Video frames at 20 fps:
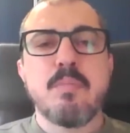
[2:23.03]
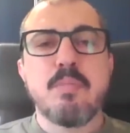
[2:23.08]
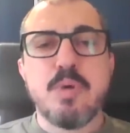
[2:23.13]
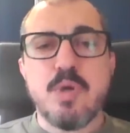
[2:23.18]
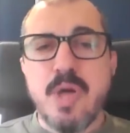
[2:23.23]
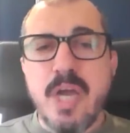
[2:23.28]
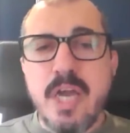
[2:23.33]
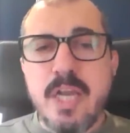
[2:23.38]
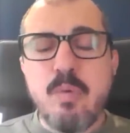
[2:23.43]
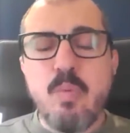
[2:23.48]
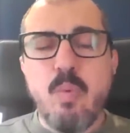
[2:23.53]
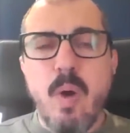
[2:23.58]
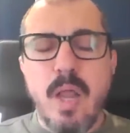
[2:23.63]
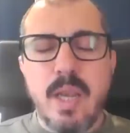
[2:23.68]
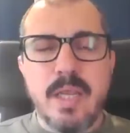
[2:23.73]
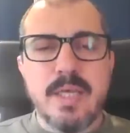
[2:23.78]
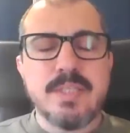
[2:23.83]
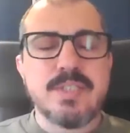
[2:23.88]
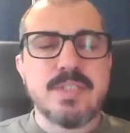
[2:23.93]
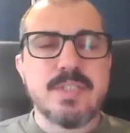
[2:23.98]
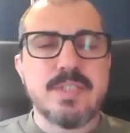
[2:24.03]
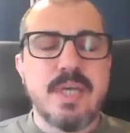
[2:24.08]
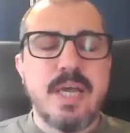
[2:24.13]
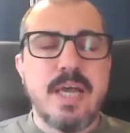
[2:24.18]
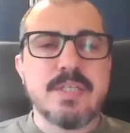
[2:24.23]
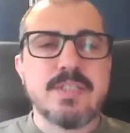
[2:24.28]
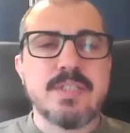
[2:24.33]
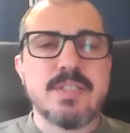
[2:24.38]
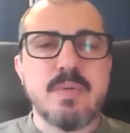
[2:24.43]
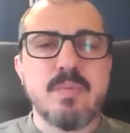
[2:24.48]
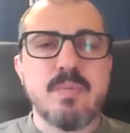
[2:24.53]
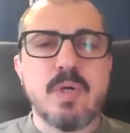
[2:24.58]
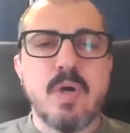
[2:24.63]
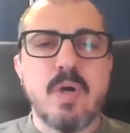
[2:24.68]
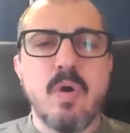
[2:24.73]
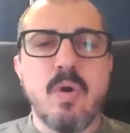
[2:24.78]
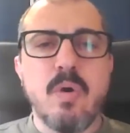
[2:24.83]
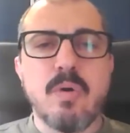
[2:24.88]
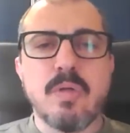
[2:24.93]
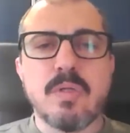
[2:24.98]
brain wallets, as they were
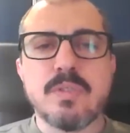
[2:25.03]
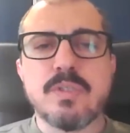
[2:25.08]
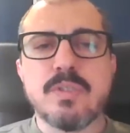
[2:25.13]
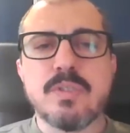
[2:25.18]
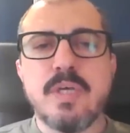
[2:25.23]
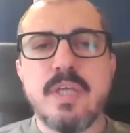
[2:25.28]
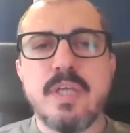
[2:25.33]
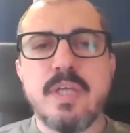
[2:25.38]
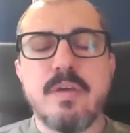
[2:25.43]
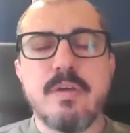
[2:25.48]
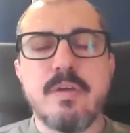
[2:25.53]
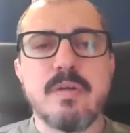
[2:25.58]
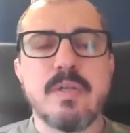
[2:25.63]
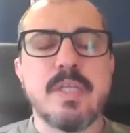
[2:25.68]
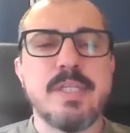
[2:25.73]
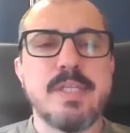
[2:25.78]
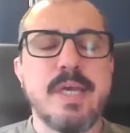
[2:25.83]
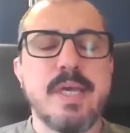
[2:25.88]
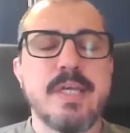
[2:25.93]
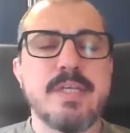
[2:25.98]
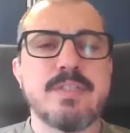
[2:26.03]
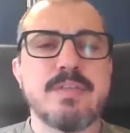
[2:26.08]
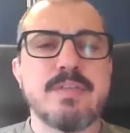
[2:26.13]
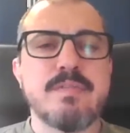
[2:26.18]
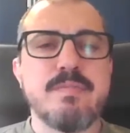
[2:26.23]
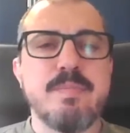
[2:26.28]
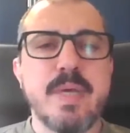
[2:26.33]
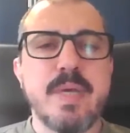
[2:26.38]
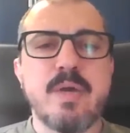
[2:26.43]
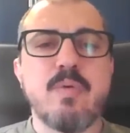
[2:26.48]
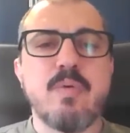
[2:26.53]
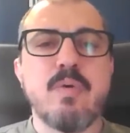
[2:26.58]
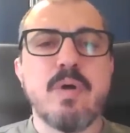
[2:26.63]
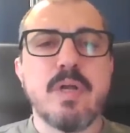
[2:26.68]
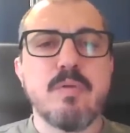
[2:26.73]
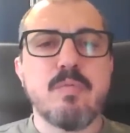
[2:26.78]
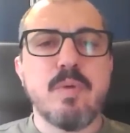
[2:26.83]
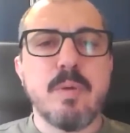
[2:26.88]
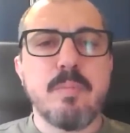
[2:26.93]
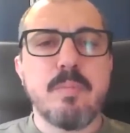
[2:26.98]
called in the early days of
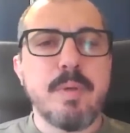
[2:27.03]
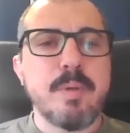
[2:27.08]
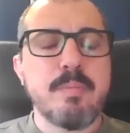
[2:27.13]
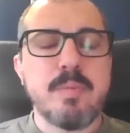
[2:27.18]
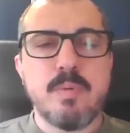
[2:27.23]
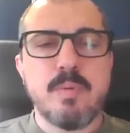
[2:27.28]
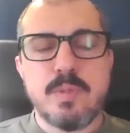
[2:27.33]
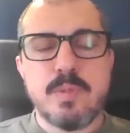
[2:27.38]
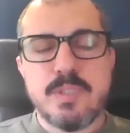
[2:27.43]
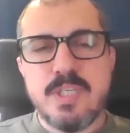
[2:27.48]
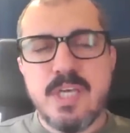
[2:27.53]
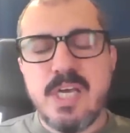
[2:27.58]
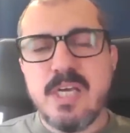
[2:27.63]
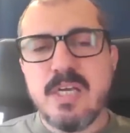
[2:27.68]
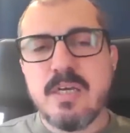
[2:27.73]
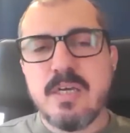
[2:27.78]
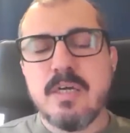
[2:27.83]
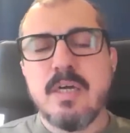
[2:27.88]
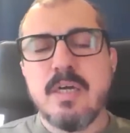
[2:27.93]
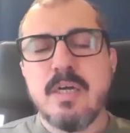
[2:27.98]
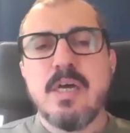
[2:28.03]
Bitcoin, where people would take